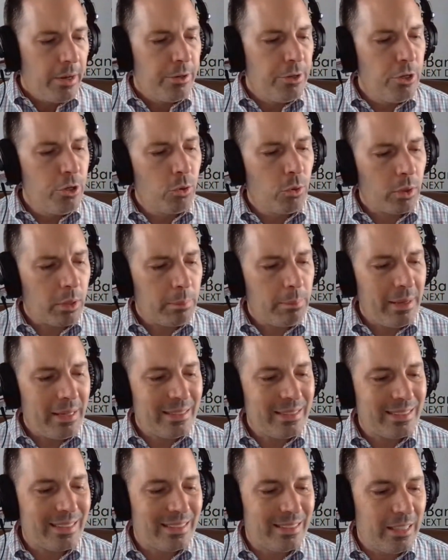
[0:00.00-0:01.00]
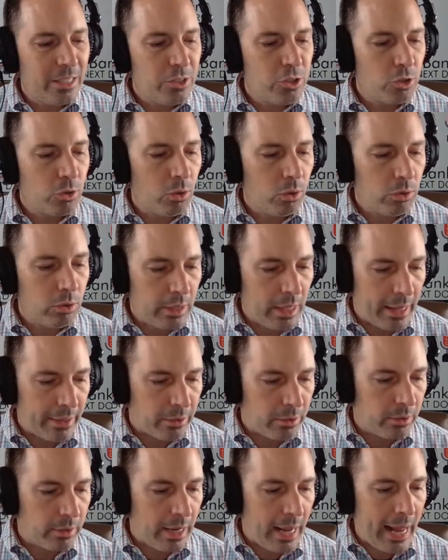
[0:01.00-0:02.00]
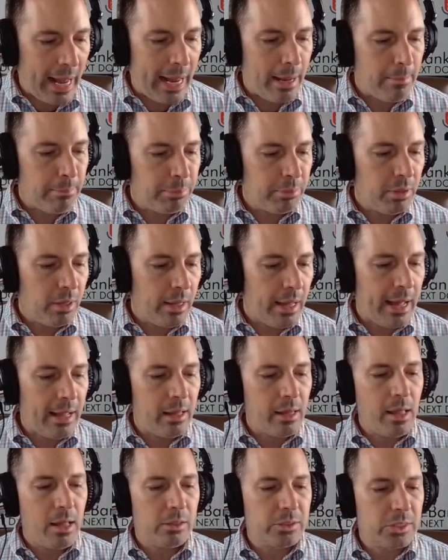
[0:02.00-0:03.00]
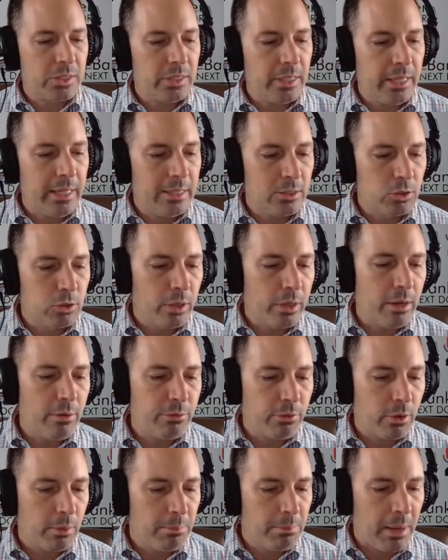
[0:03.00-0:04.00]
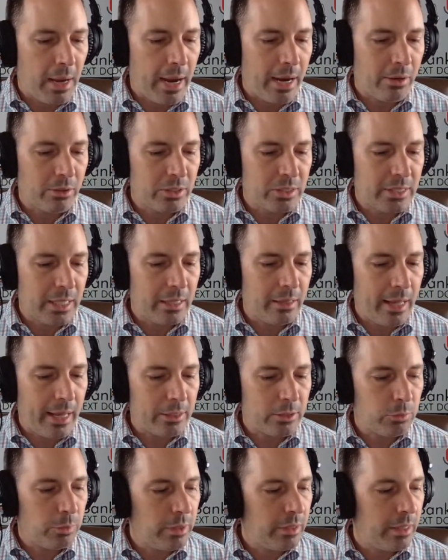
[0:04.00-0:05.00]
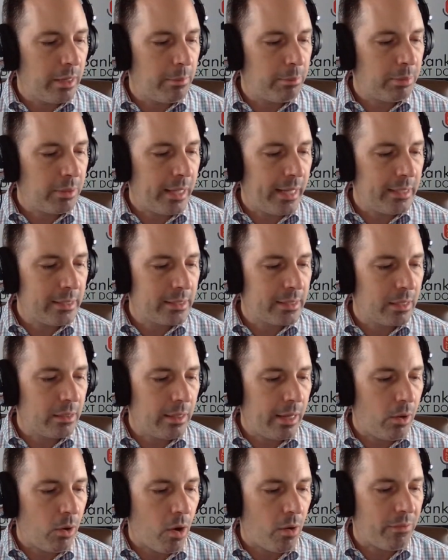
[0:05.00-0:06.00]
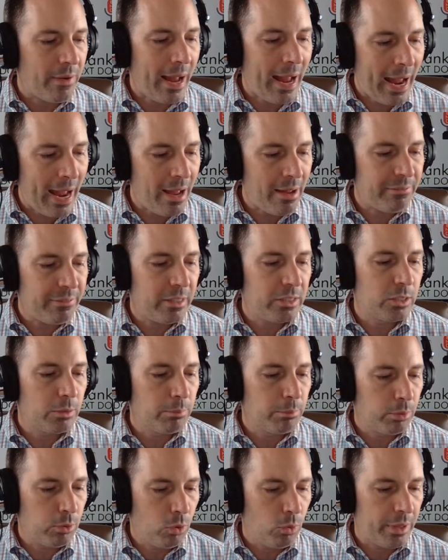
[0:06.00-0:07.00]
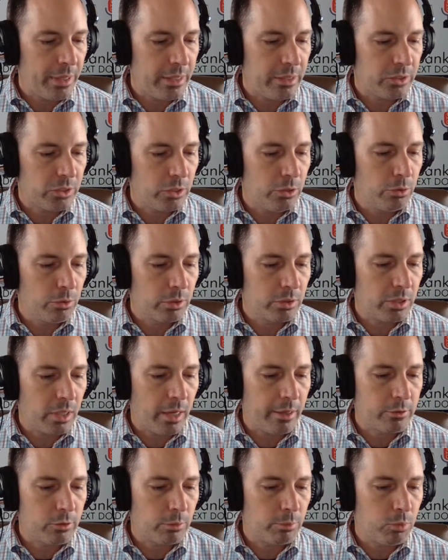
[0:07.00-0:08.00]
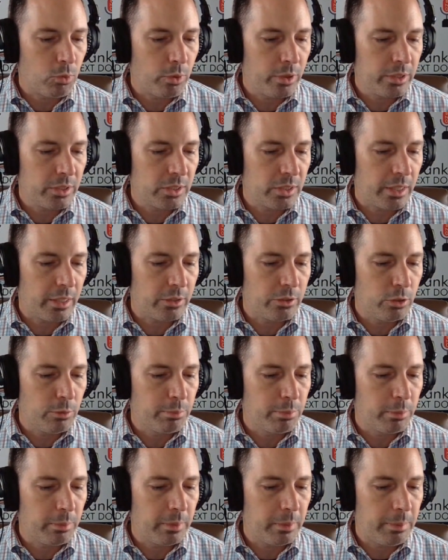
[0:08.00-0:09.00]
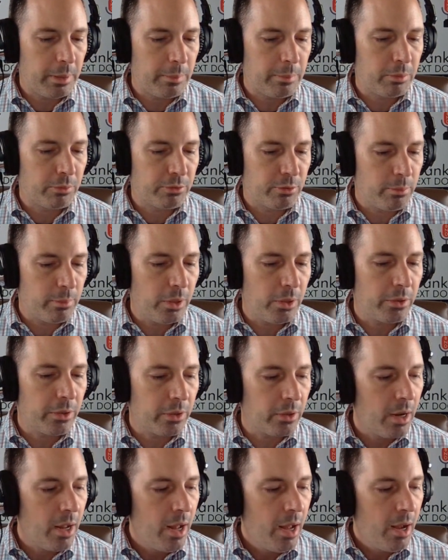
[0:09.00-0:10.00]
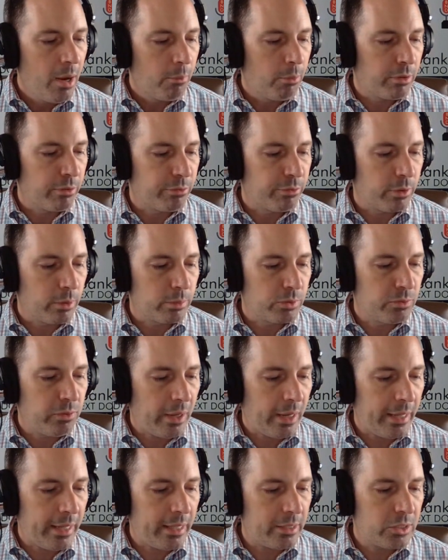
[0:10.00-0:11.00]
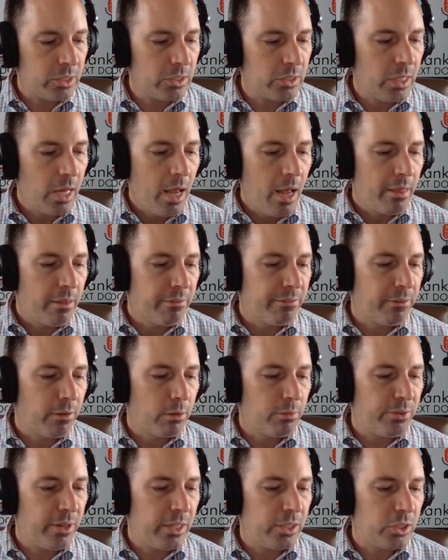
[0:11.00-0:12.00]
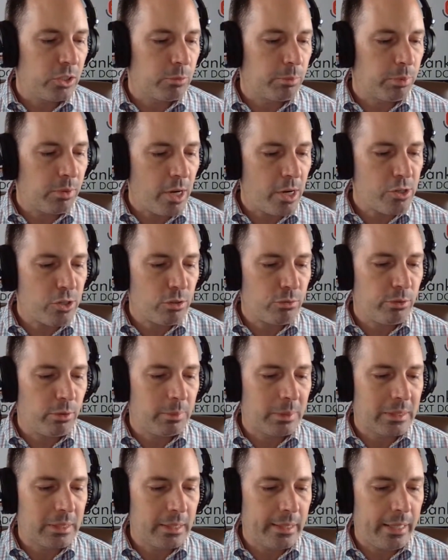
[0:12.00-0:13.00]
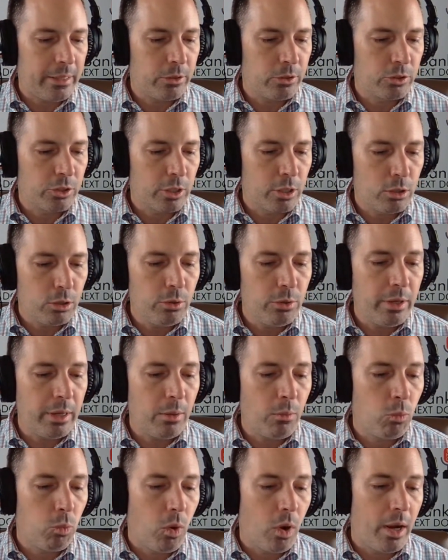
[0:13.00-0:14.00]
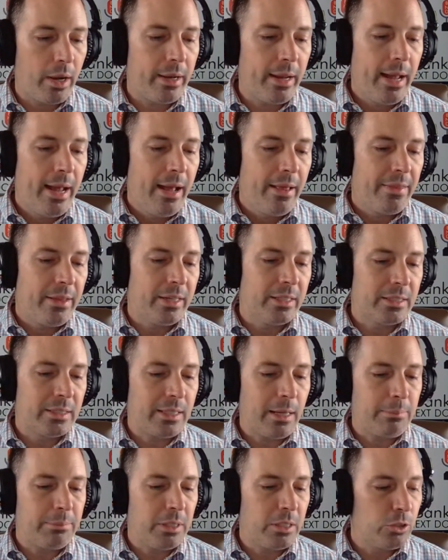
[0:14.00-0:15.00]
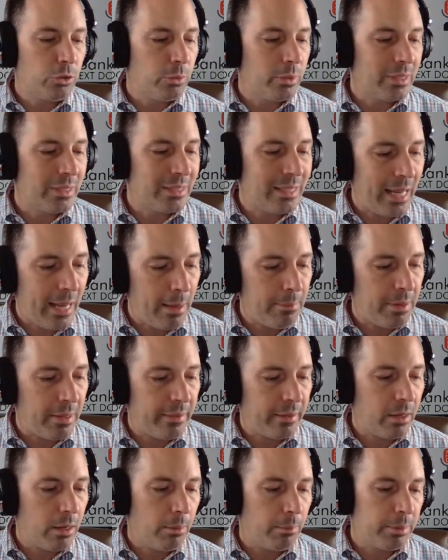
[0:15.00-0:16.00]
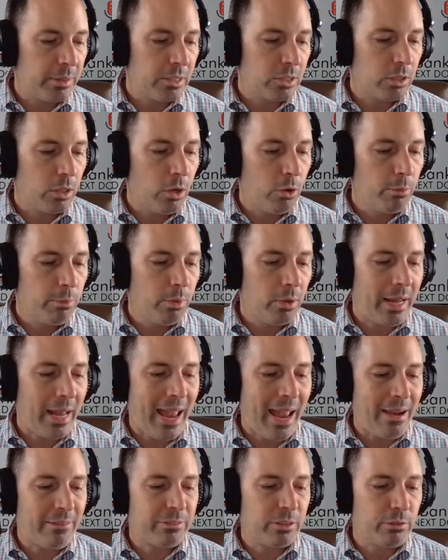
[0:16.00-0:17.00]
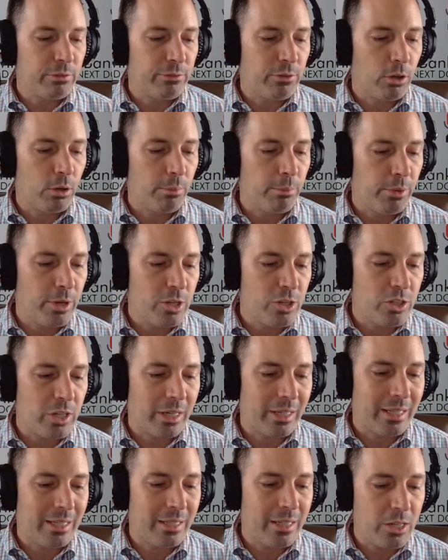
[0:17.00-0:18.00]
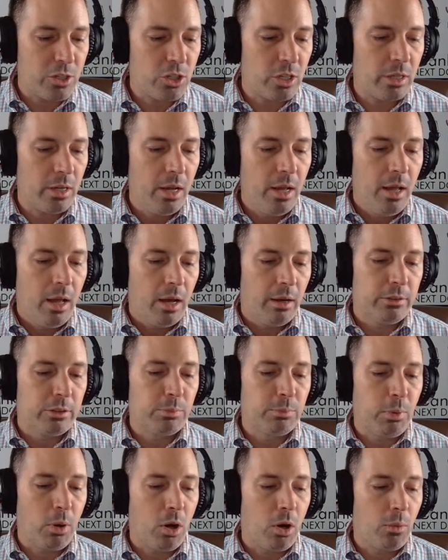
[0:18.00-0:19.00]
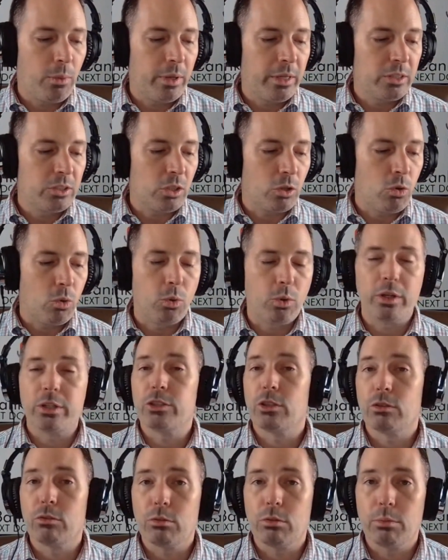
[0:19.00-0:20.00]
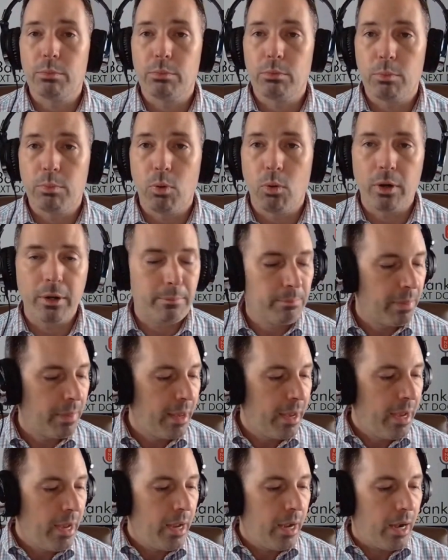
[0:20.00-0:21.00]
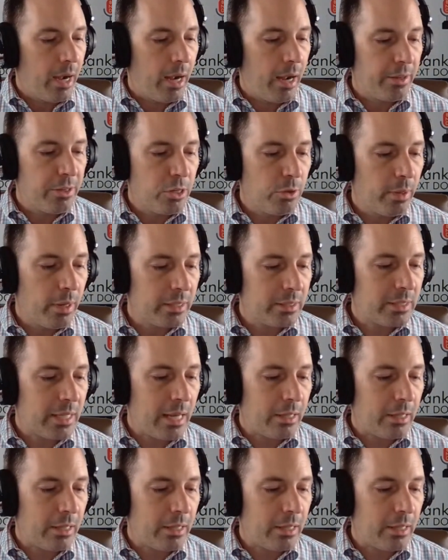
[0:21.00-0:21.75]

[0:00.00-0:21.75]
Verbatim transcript: New York based digital letter Ampla LLC is looking for a buyer and said last week that it plans to lay off half its employees. New York Times reported, citing two people familiar with the firm's finances. The firm faces pressure from its lenders, including one that has stepped in to examine the company's loan book after the firm breached a condition of its borrowings, according to the report. Uh, U.S.